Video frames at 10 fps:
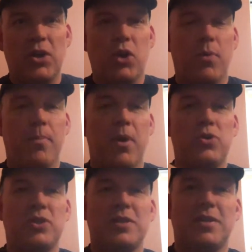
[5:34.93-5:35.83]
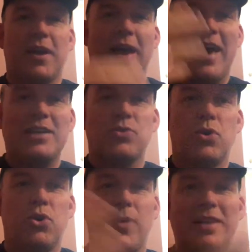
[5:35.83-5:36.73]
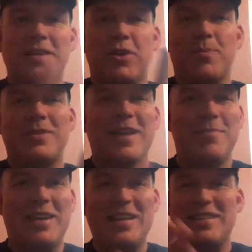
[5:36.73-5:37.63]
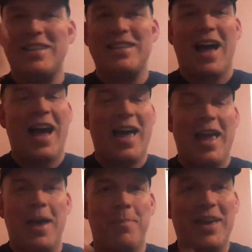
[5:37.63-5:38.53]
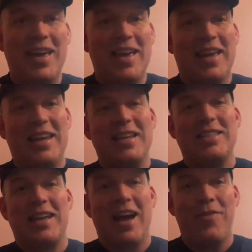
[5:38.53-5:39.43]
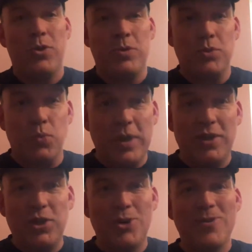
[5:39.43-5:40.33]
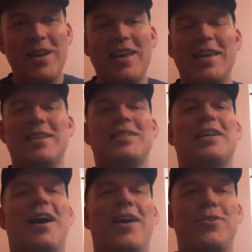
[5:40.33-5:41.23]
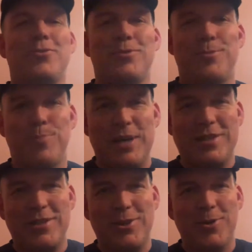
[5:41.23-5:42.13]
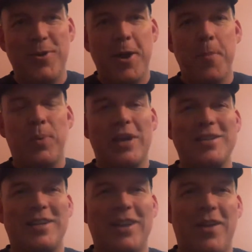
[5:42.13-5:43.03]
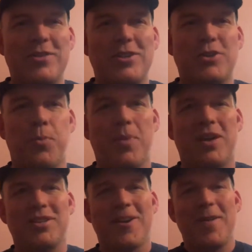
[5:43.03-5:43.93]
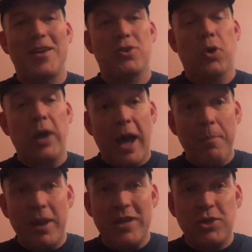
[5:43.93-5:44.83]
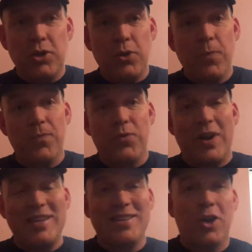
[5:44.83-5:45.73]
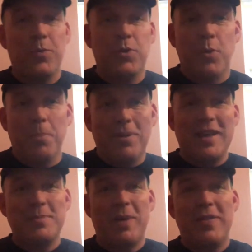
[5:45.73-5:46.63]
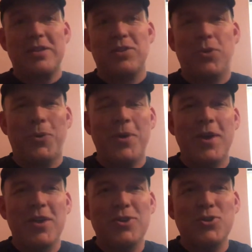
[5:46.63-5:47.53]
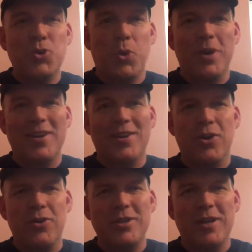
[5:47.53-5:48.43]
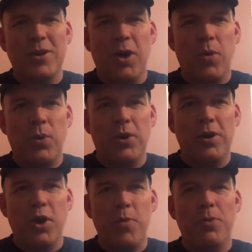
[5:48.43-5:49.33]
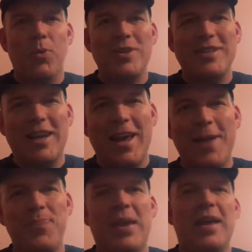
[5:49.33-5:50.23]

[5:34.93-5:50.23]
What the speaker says: You know, when Moses asked, "Who do I tell them sent me?" He says, "I am." And He is the God who is with you. He is the God who speaks to you because He loves you so much. So God bless you, friends. I hope you were blessed by this little short encouraging word. I hope it was today.